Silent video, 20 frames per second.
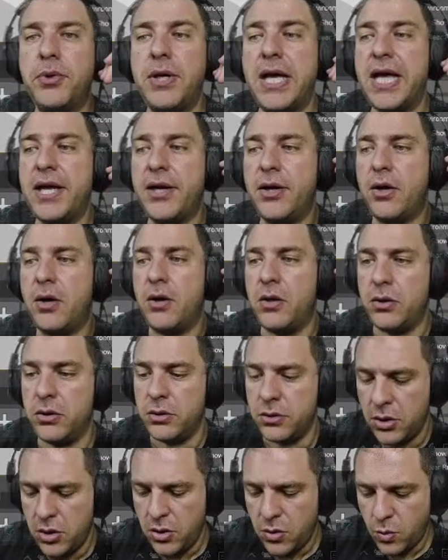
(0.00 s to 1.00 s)
at
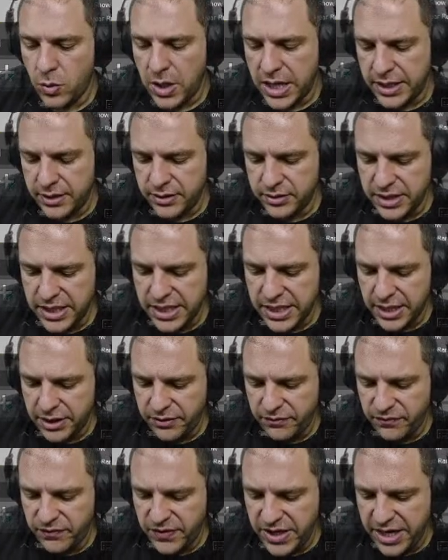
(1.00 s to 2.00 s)
all, while they are
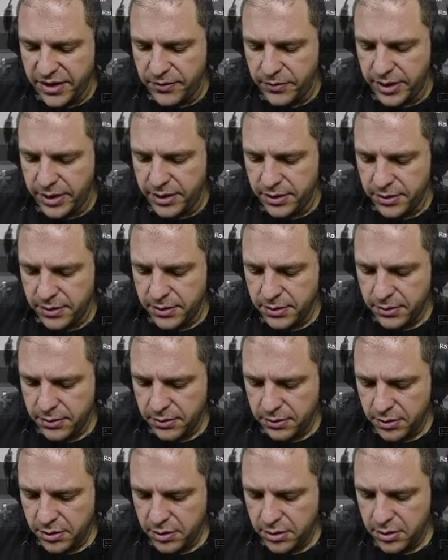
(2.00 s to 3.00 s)
very
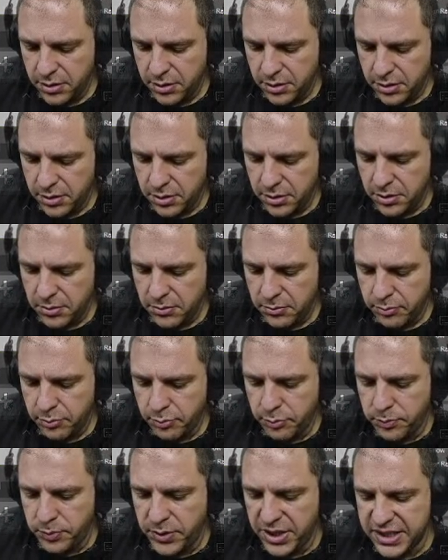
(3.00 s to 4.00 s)

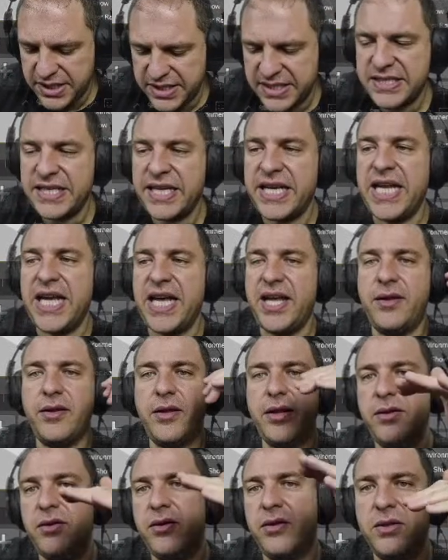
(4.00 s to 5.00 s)

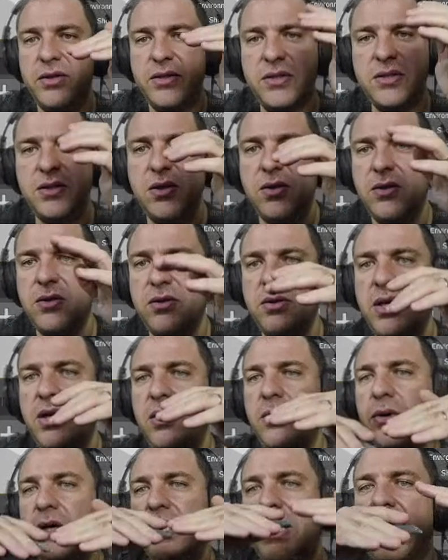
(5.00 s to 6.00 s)
pixelated, so they
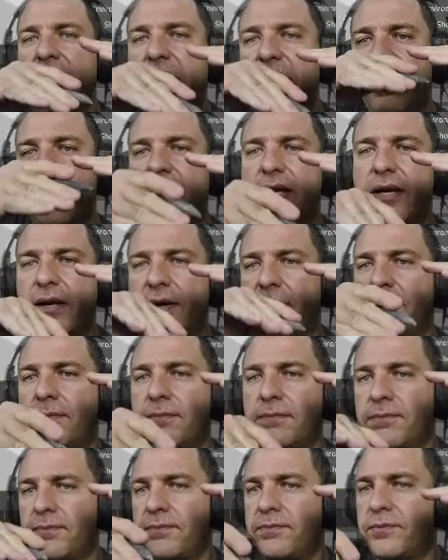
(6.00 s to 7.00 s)
look like
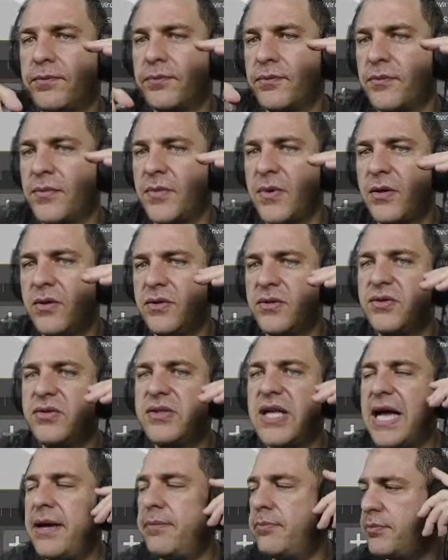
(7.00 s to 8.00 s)

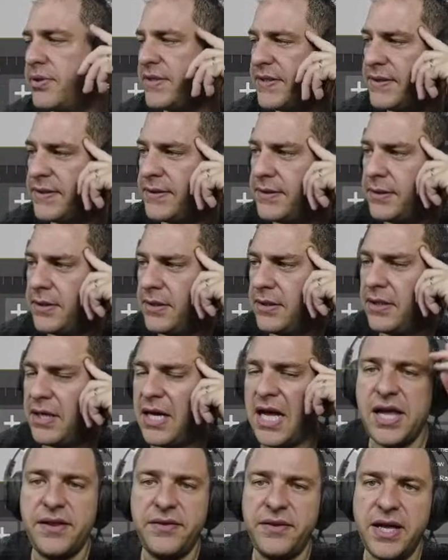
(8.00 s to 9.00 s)
steps,
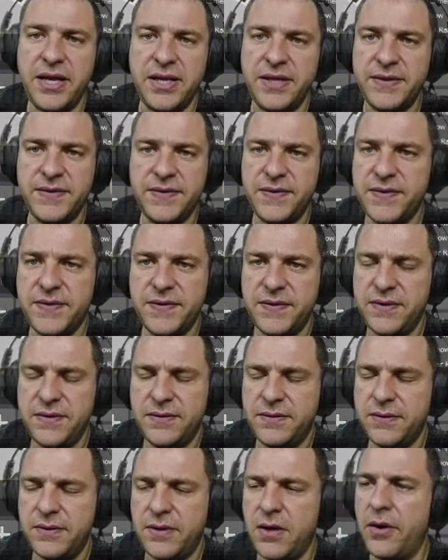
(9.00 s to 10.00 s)
and that is
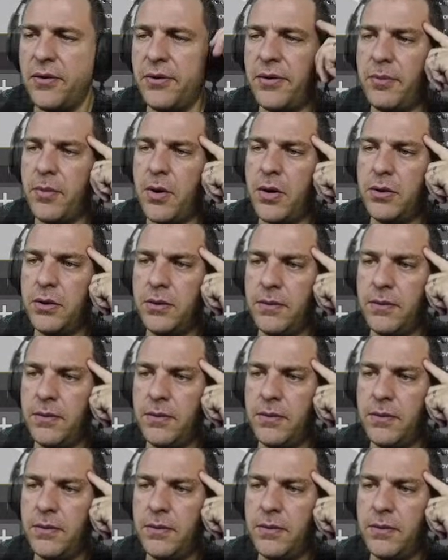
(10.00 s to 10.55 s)
horrible.